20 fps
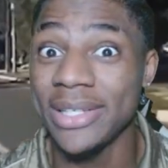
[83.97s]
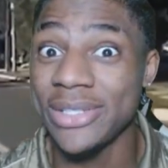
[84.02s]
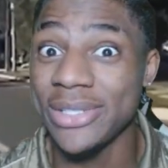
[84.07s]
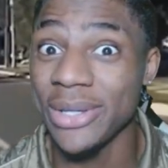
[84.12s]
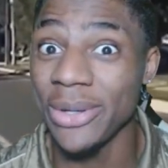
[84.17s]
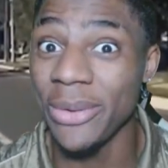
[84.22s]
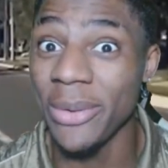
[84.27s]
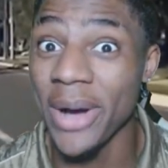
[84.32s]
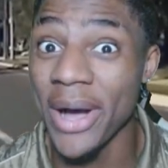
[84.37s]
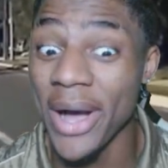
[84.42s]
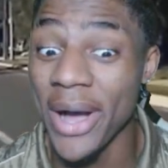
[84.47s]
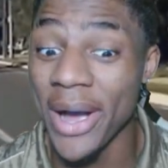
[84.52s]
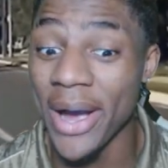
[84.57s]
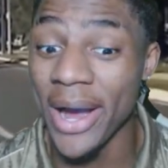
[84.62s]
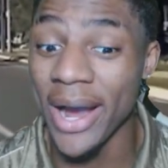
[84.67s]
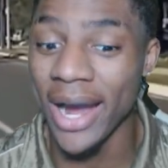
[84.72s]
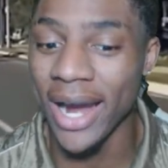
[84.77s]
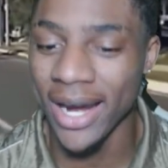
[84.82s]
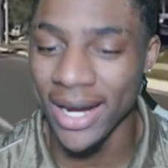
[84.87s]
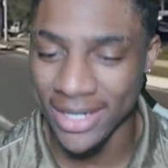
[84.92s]
you
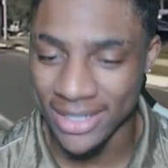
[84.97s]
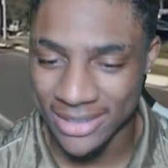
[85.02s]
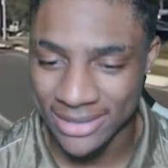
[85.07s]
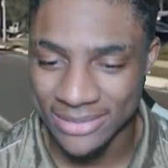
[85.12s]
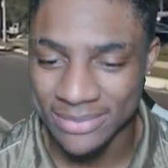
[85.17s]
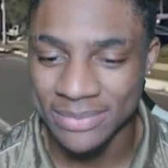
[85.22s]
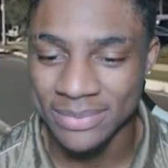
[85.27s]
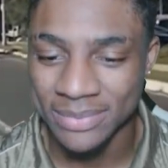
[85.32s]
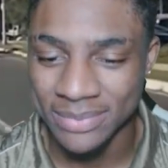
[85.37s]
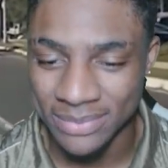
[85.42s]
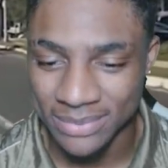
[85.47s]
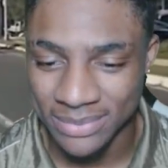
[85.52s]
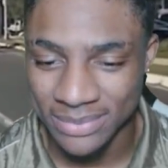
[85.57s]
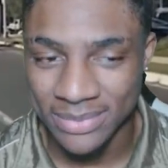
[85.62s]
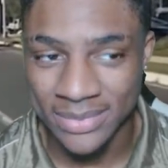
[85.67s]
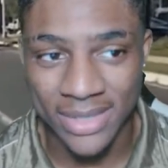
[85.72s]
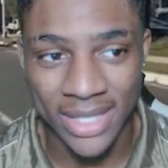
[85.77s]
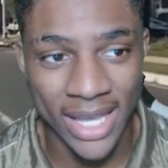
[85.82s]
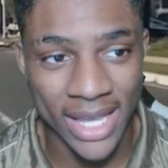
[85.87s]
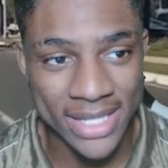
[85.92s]
are.
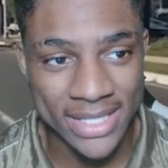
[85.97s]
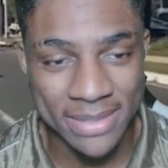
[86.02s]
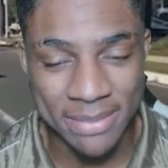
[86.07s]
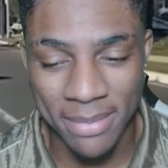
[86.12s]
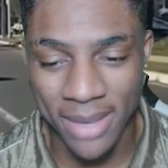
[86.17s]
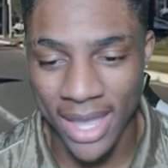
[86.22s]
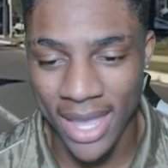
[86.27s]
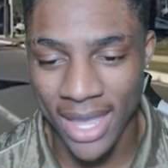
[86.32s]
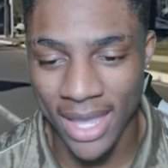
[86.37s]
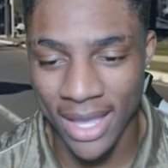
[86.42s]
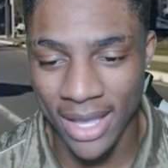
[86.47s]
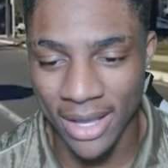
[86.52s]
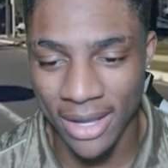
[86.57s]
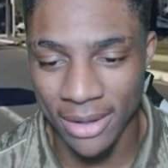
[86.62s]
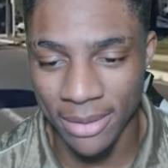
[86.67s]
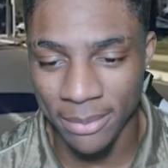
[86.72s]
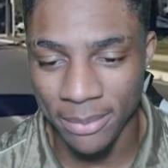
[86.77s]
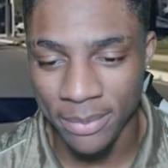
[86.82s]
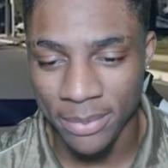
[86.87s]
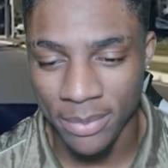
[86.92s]
Yes,
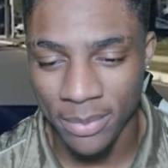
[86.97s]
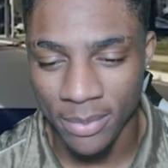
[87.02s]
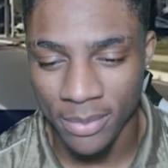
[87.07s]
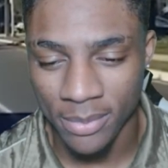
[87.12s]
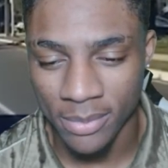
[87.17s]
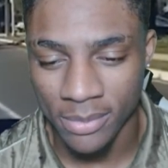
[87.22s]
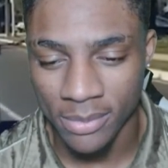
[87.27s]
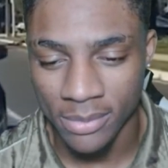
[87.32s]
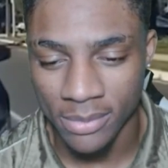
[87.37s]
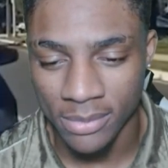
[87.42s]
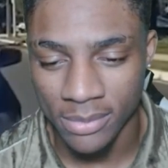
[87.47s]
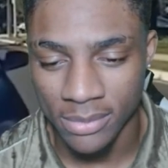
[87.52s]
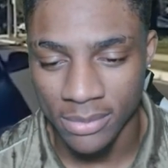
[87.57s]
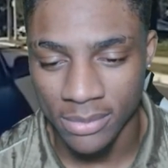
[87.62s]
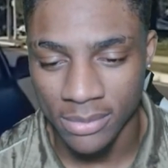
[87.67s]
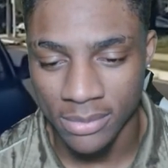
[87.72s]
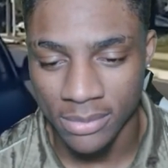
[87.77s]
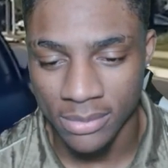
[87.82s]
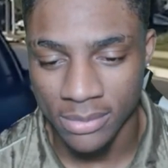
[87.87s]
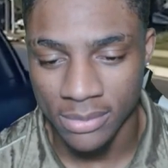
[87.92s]
ma'am.
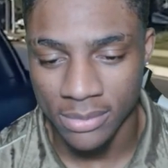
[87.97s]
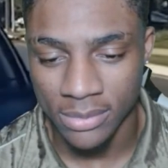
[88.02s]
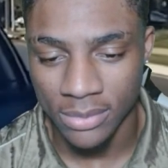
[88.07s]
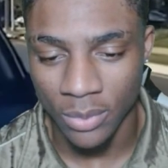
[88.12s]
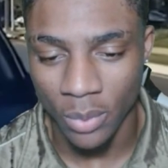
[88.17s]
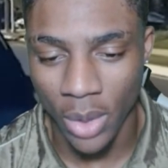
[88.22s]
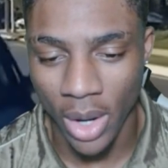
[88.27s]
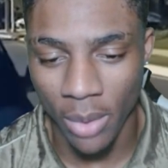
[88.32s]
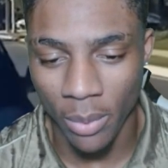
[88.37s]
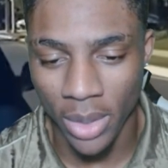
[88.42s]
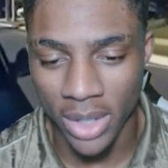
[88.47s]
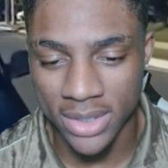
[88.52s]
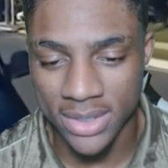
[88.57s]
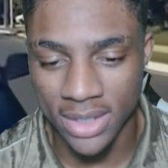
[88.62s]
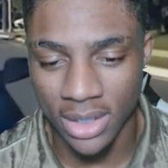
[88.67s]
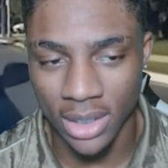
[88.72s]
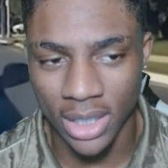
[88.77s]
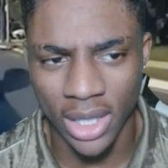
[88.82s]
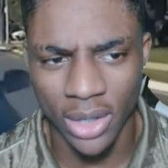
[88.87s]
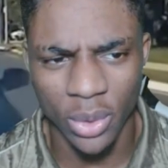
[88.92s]
Why wait
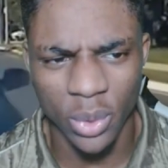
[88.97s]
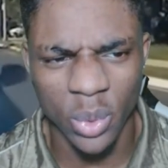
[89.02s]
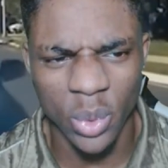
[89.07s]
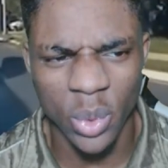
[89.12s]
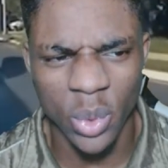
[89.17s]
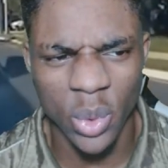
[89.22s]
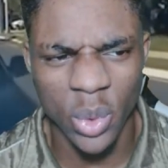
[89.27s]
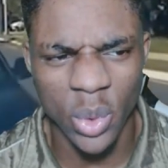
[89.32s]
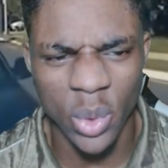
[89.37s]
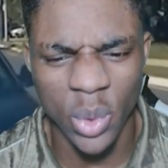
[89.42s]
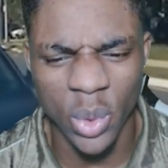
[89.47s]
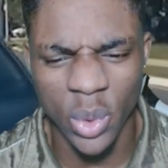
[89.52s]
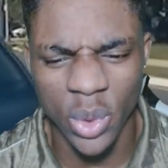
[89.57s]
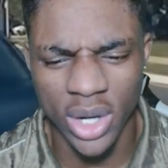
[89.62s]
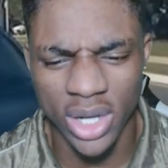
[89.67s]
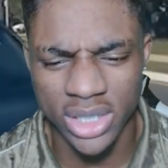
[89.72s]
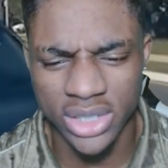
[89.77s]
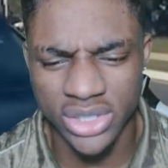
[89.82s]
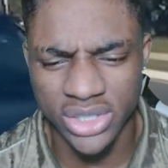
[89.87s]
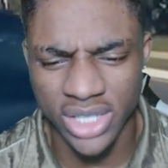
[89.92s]
so late? Ooh,
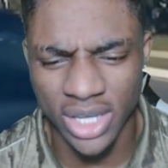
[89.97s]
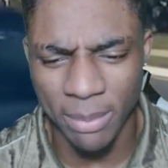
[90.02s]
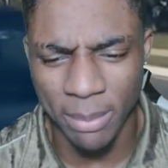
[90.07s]
good shit